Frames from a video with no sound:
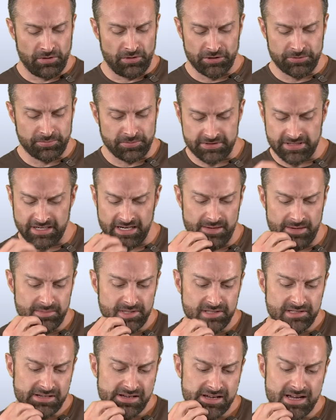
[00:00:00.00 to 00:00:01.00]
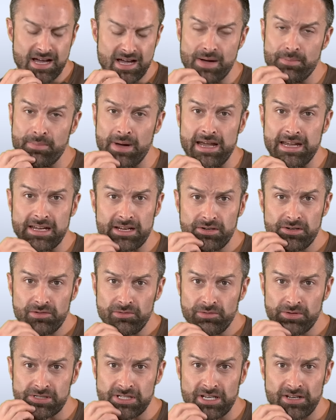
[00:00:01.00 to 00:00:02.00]
multiple times. Uh, Mike
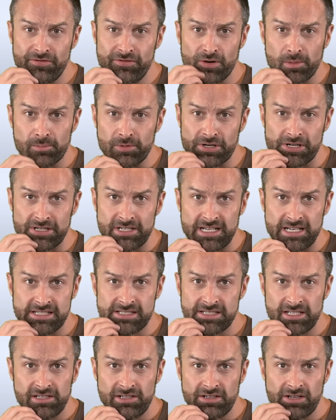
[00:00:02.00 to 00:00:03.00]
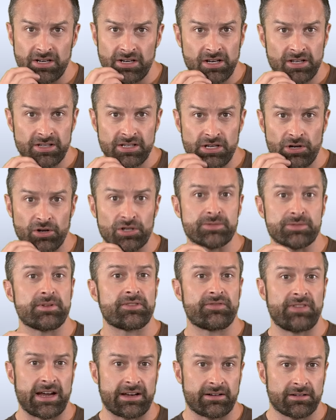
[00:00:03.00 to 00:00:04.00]
was a former contestant on The
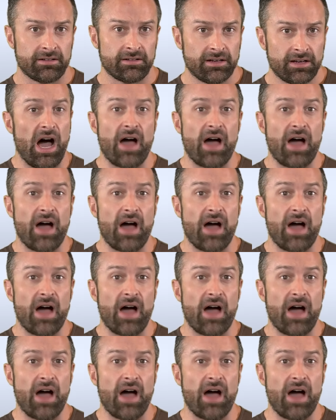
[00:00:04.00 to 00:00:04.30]
Ultimate Fighter.